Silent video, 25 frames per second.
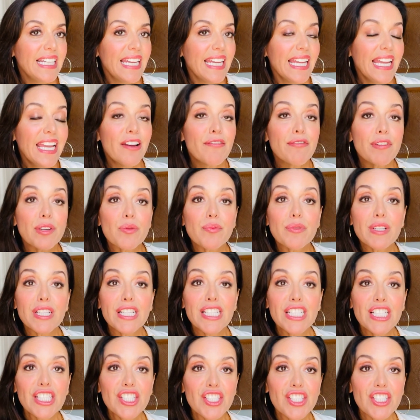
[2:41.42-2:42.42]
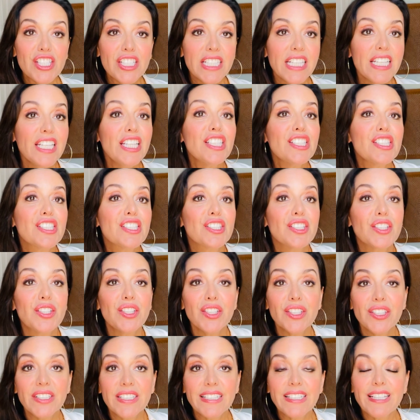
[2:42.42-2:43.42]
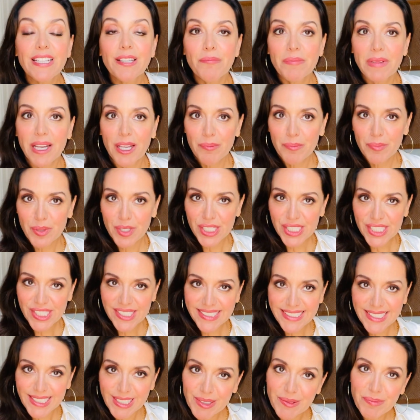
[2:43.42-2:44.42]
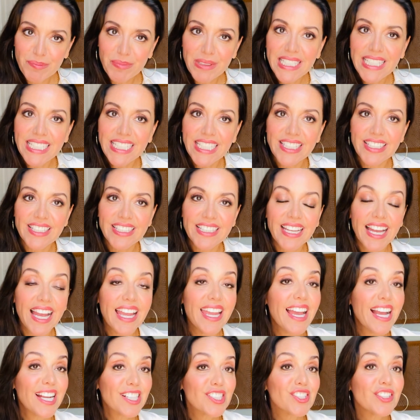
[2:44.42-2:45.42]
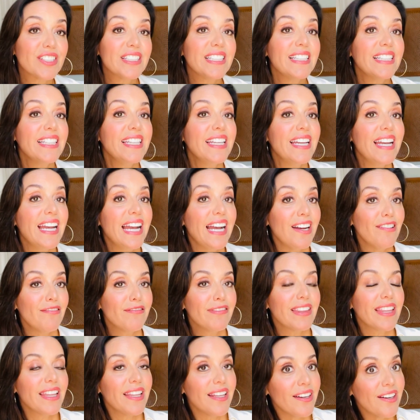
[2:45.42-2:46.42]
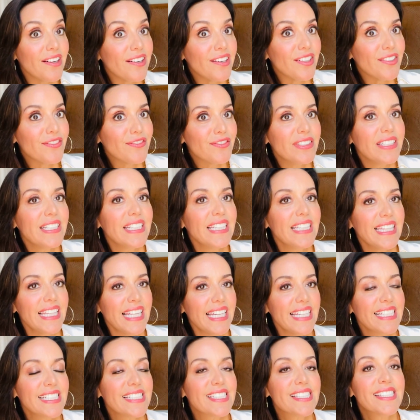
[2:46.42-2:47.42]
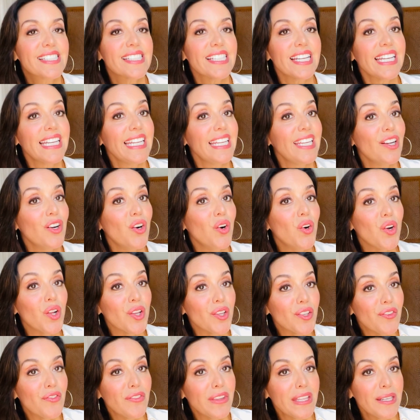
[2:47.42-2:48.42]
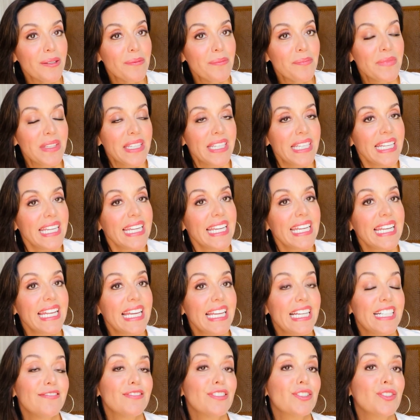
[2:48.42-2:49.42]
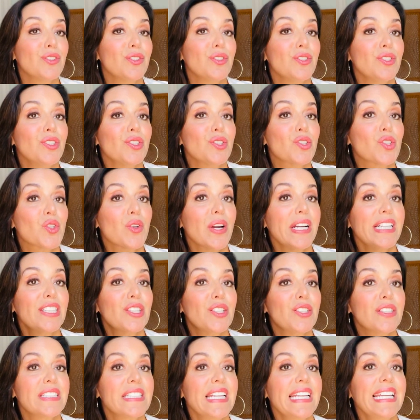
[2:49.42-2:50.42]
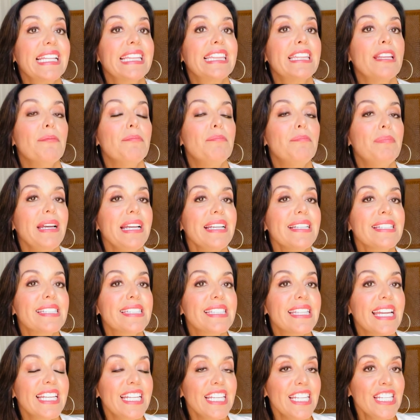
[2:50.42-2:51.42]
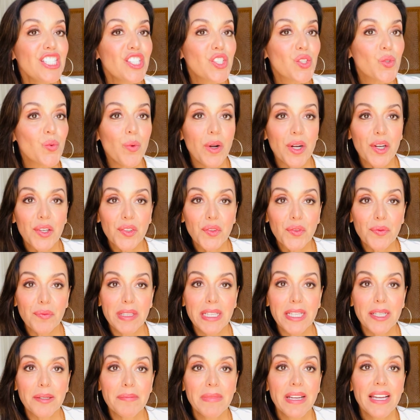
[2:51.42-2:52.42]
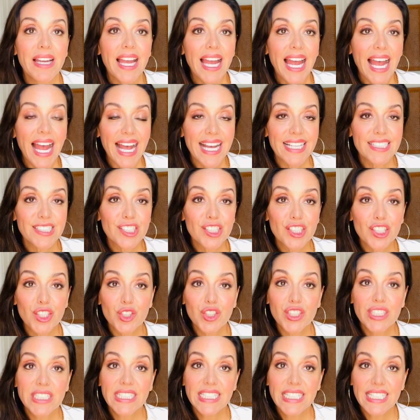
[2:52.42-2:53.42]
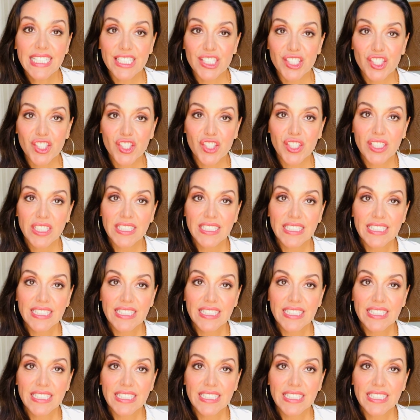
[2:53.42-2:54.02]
Every religion is good in my personal opinion. I actually have loved and study all of them, and I have to try to take the best that each one of them has to teach.